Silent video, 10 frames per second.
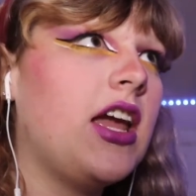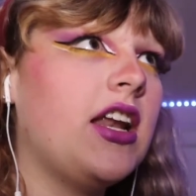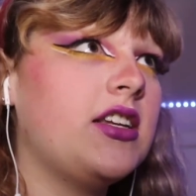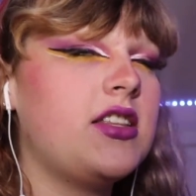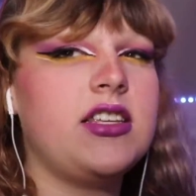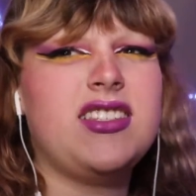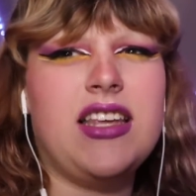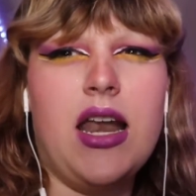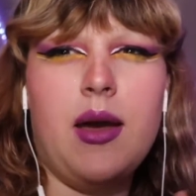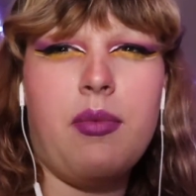get into the
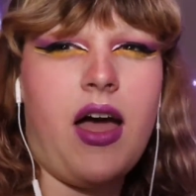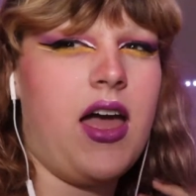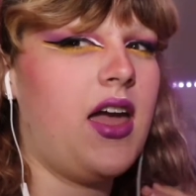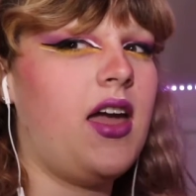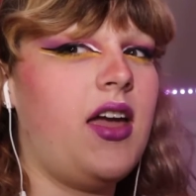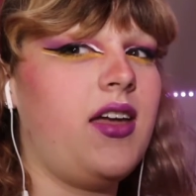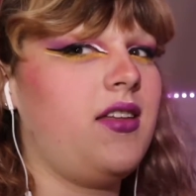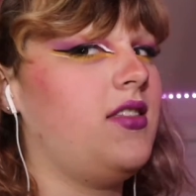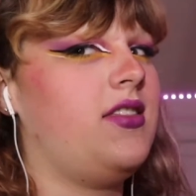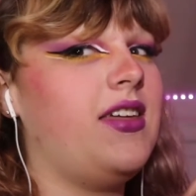setup.
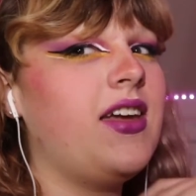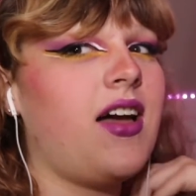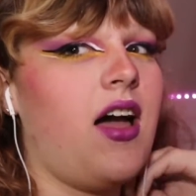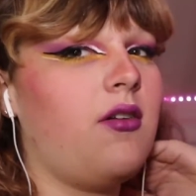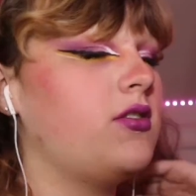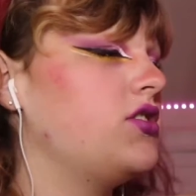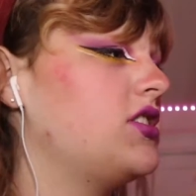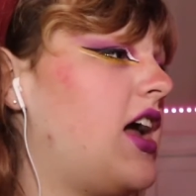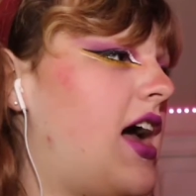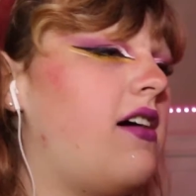I think I'll
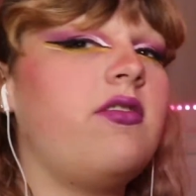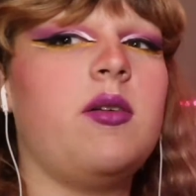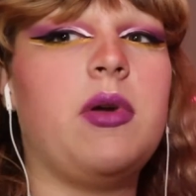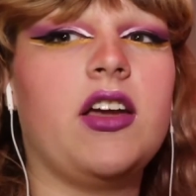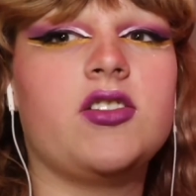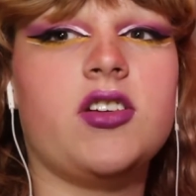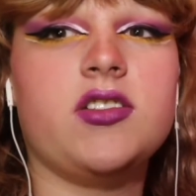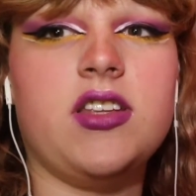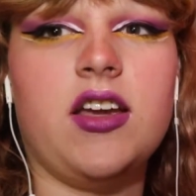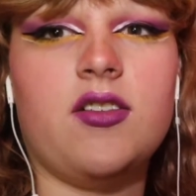just have the
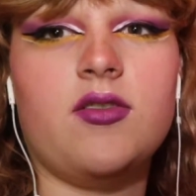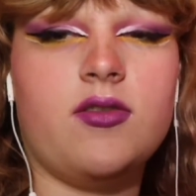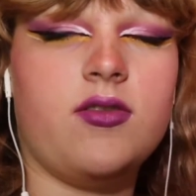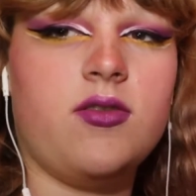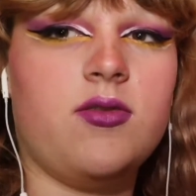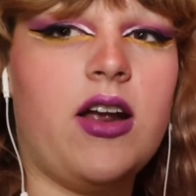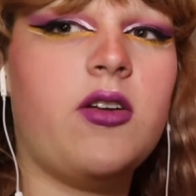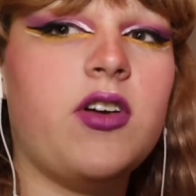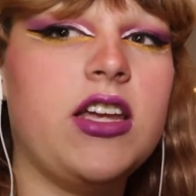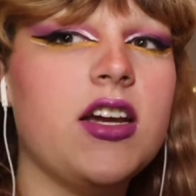pictures like right
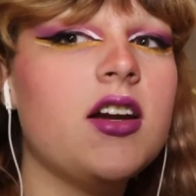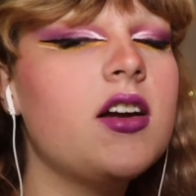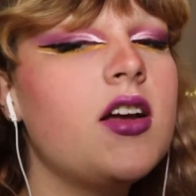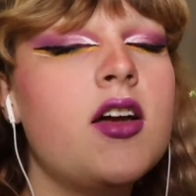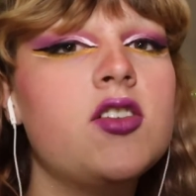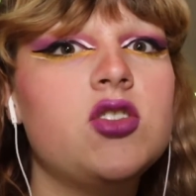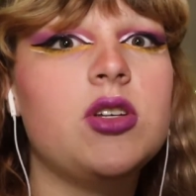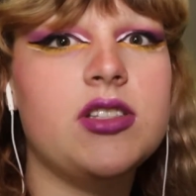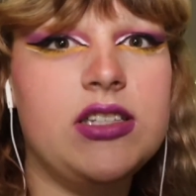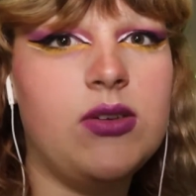over here so
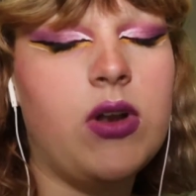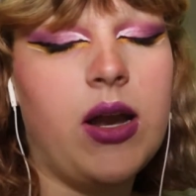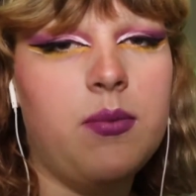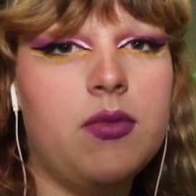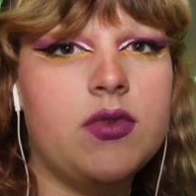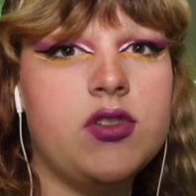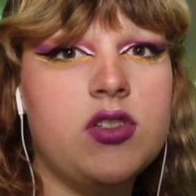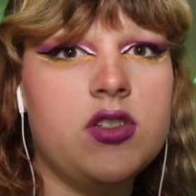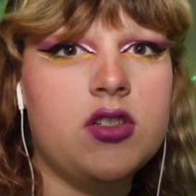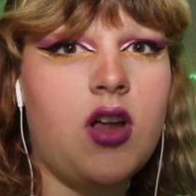you can see what I'm
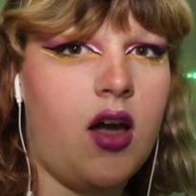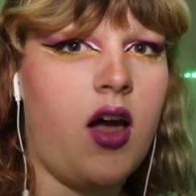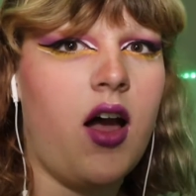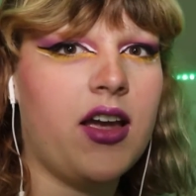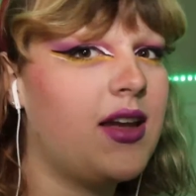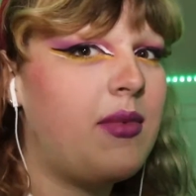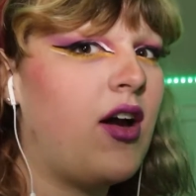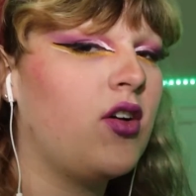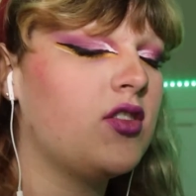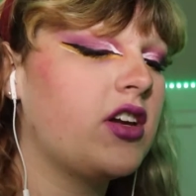talking
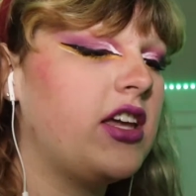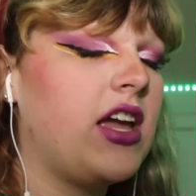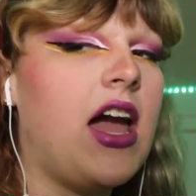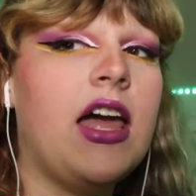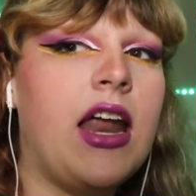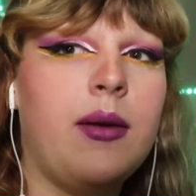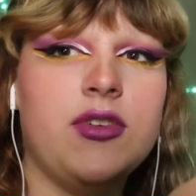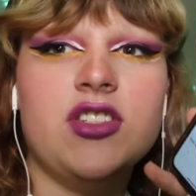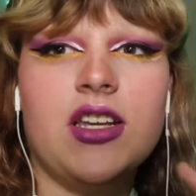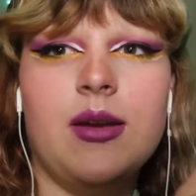about or looking at and I'm
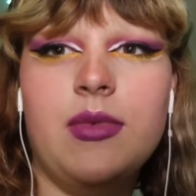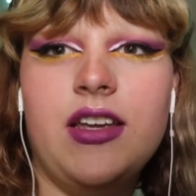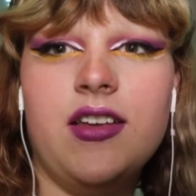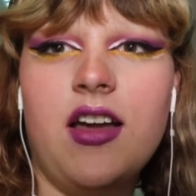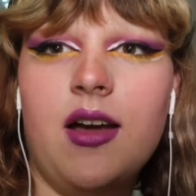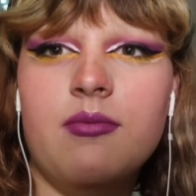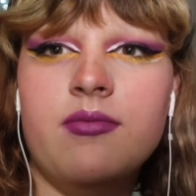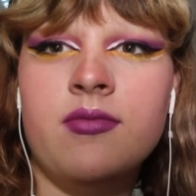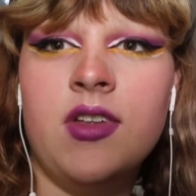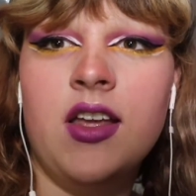just gonna be um,